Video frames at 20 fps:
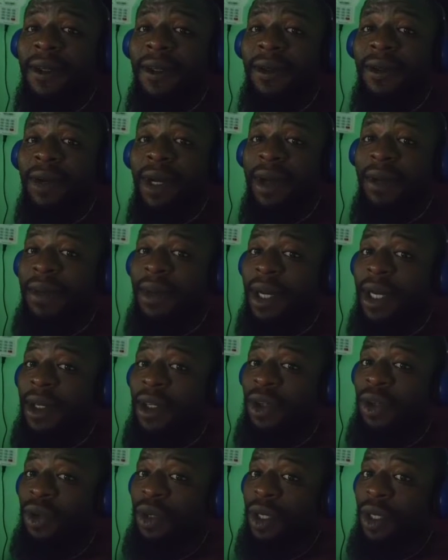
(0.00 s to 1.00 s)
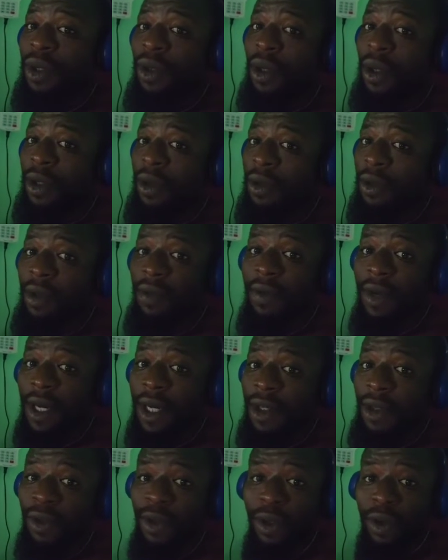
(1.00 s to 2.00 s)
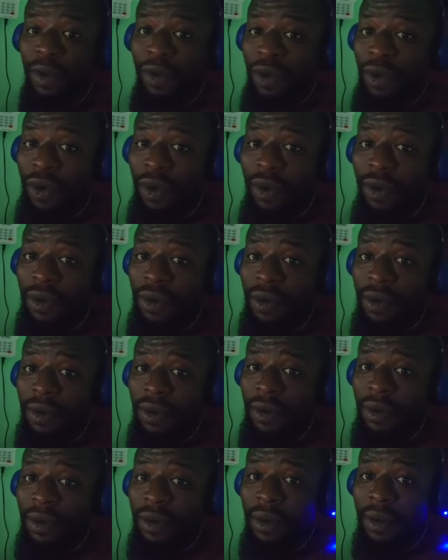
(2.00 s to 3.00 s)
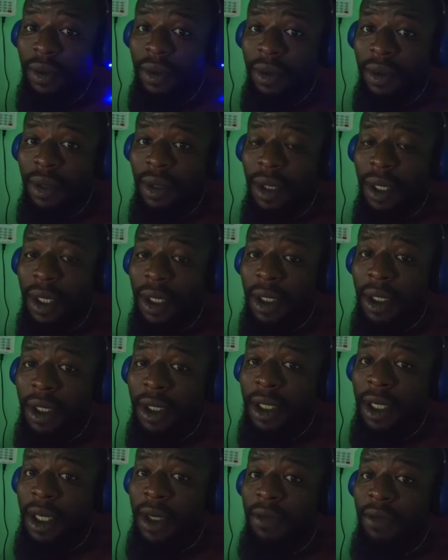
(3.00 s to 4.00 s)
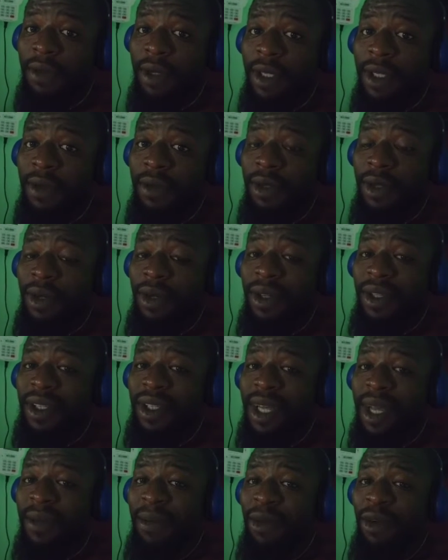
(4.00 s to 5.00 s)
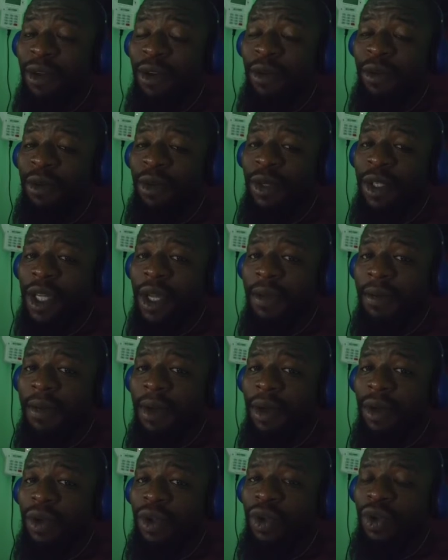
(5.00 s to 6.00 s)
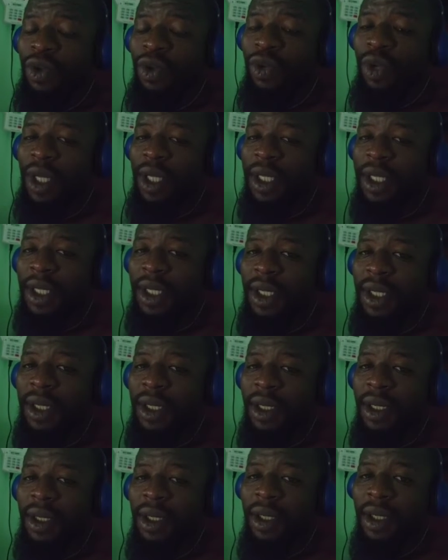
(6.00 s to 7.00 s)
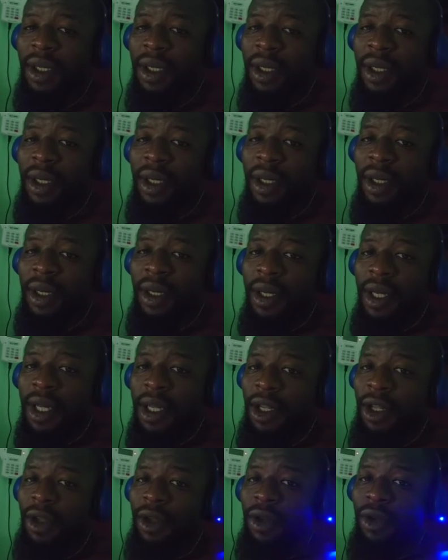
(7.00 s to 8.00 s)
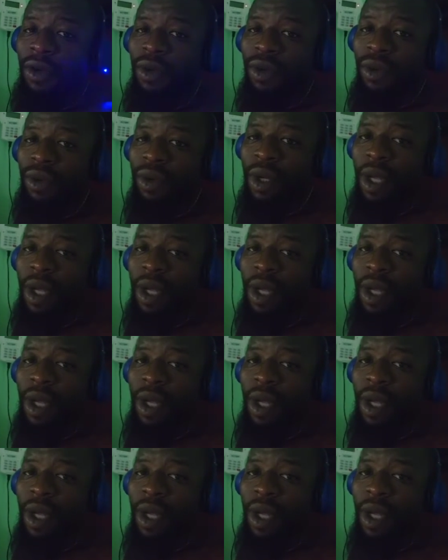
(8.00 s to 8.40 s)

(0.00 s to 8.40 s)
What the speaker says: why am I showing a device on the wall and in a dark place? Because I'm almost about to quit in a year.